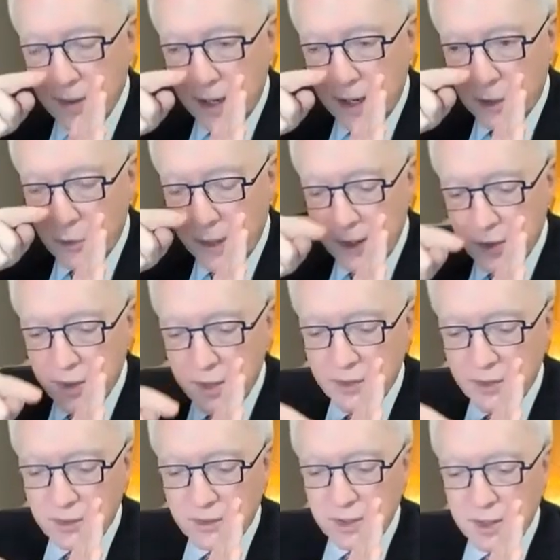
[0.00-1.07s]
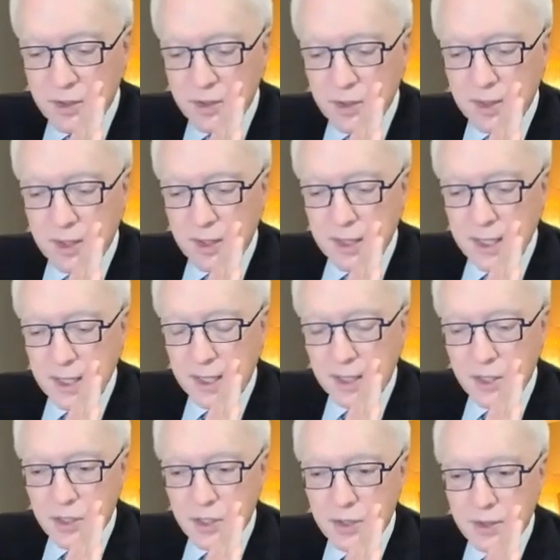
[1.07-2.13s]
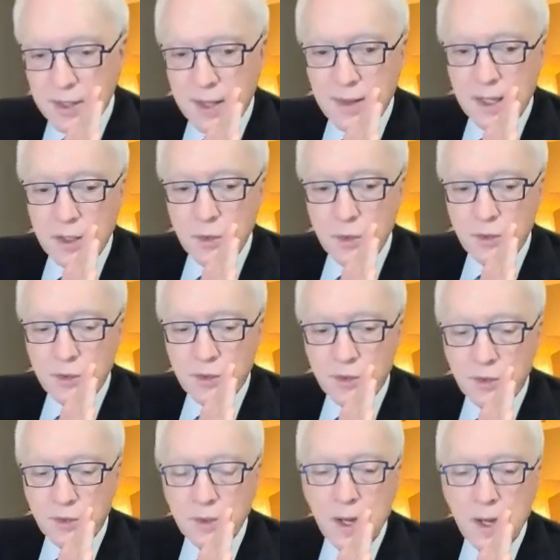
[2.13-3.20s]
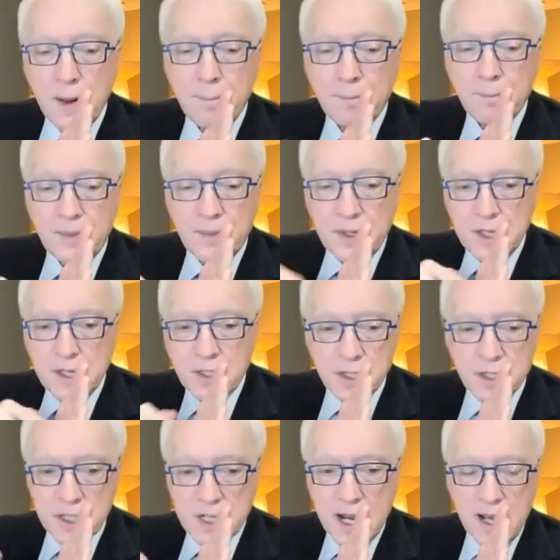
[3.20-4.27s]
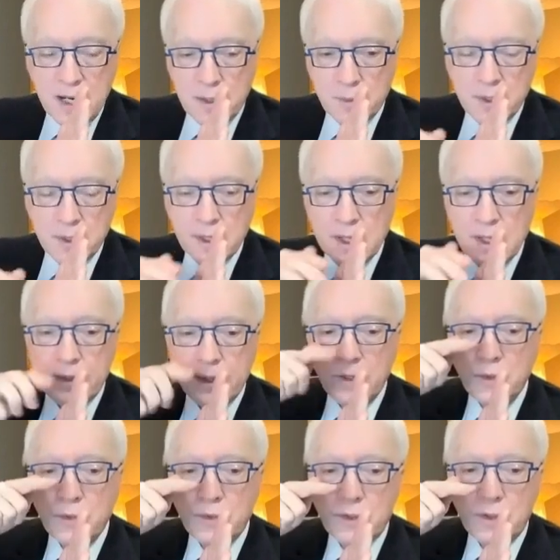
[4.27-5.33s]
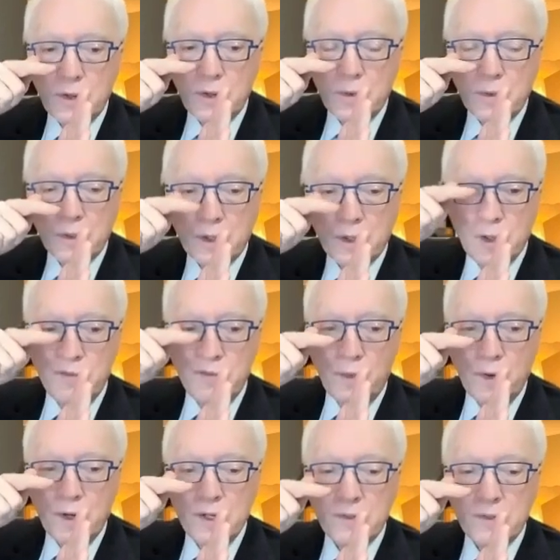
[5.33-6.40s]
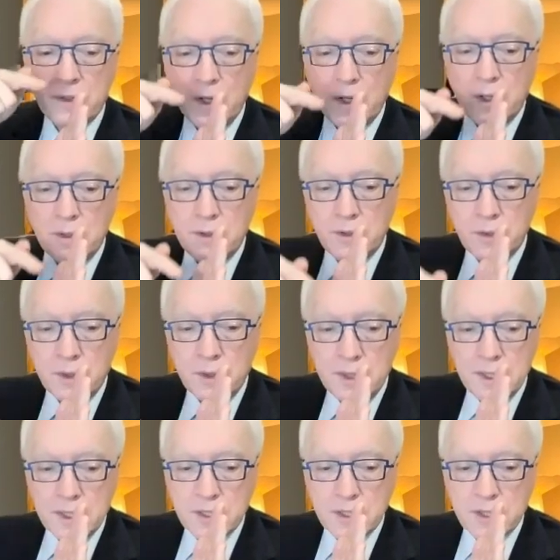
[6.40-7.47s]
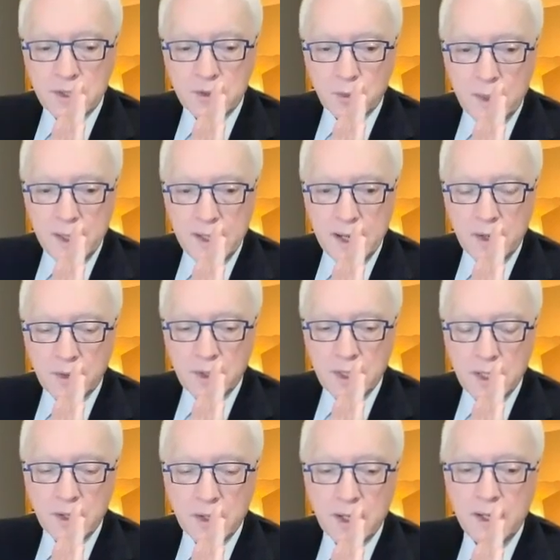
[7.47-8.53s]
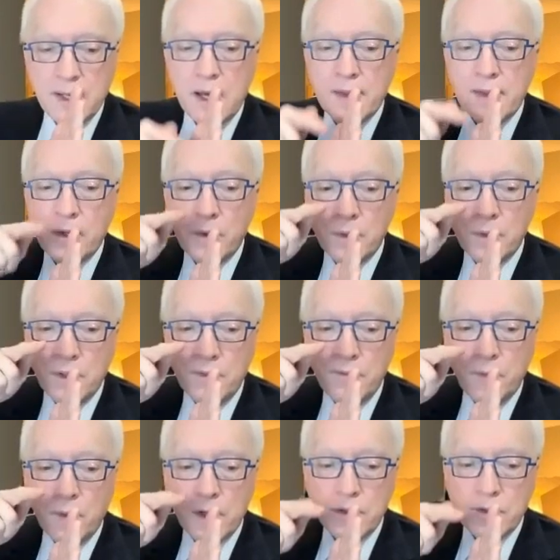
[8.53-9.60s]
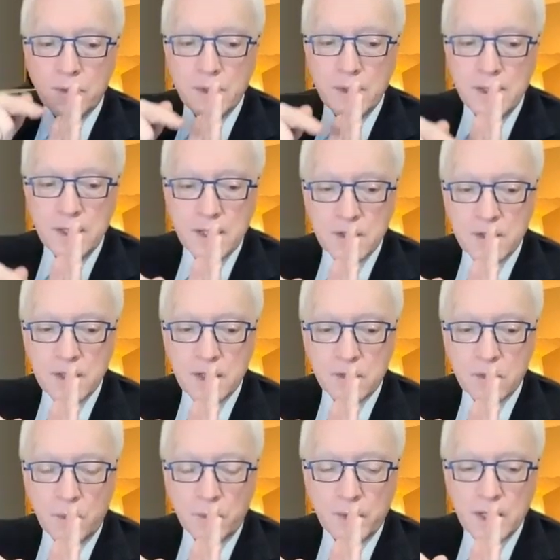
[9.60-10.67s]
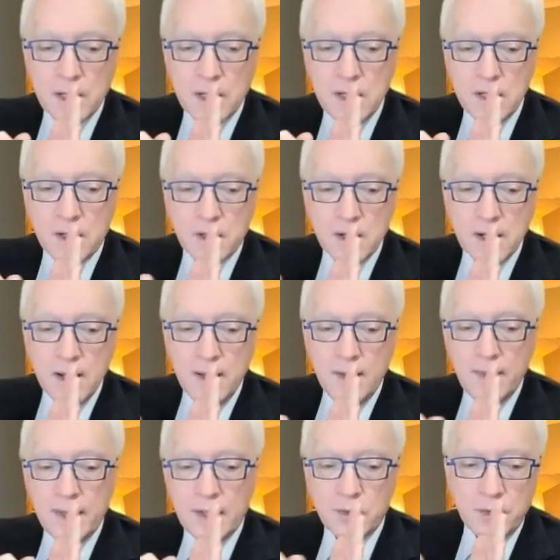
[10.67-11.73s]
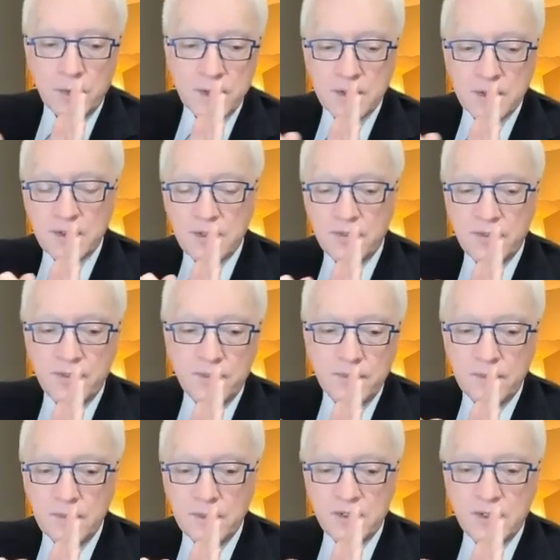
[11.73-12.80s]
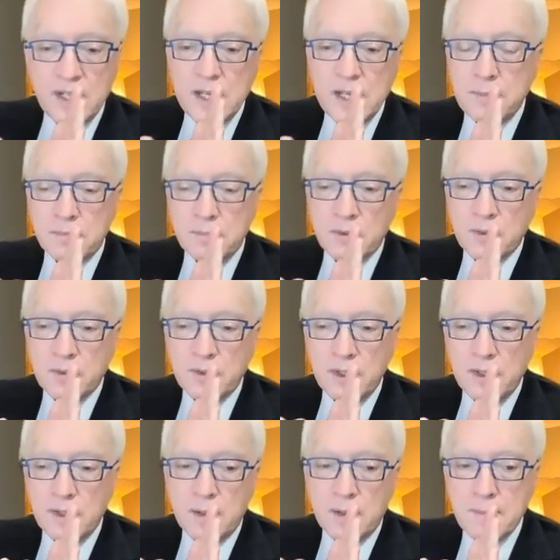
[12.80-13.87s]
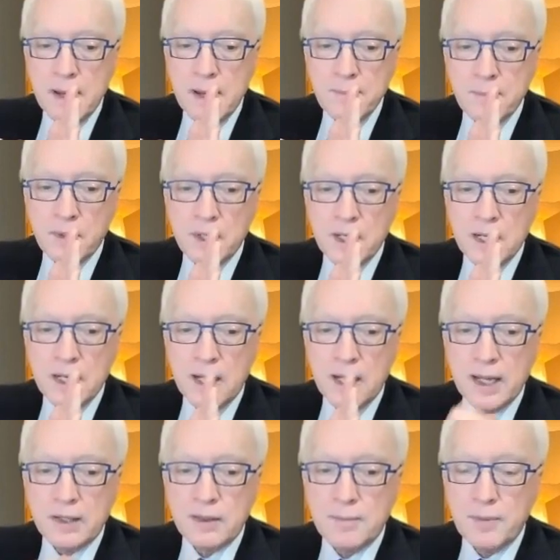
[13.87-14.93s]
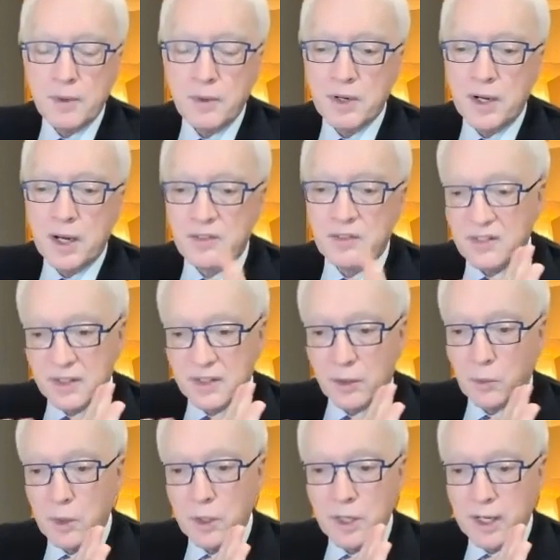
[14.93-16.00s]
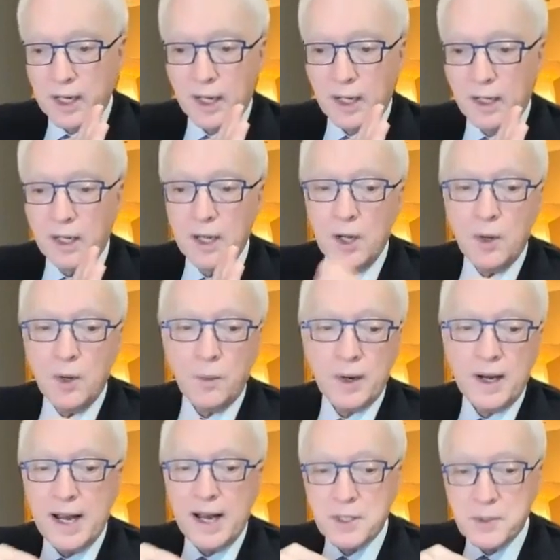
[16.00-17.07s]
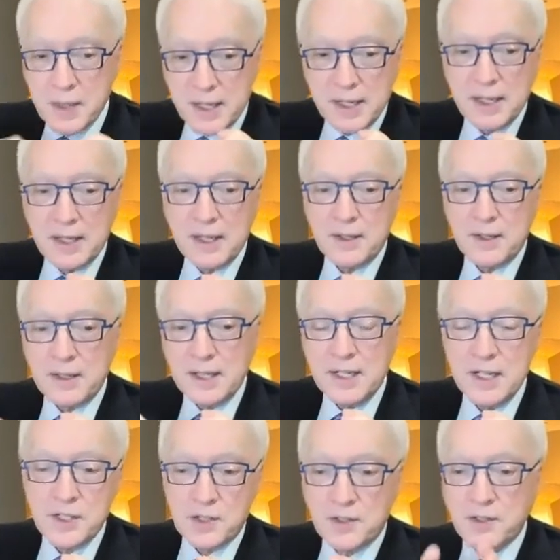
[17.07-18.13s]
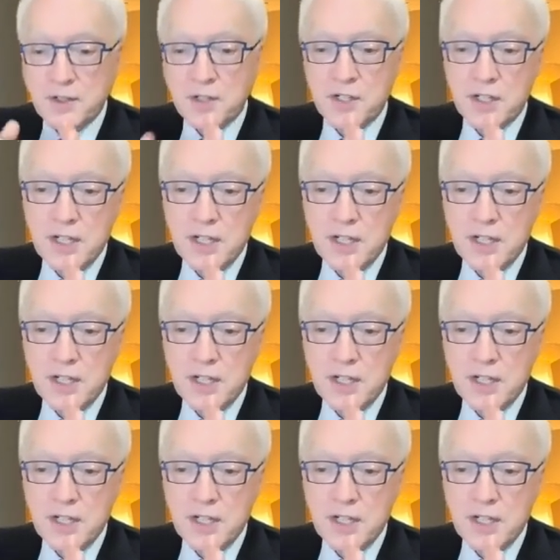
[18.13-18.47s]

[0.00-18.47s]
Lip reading: a greater distance into the ditch than they used to, but the ditch is shallower. They used to go good voice to a ditch that's way down here, and now they go good voice to a ditch that's only here. And so this seems in their memory like the Botox is still working, where in actuality the ditch is just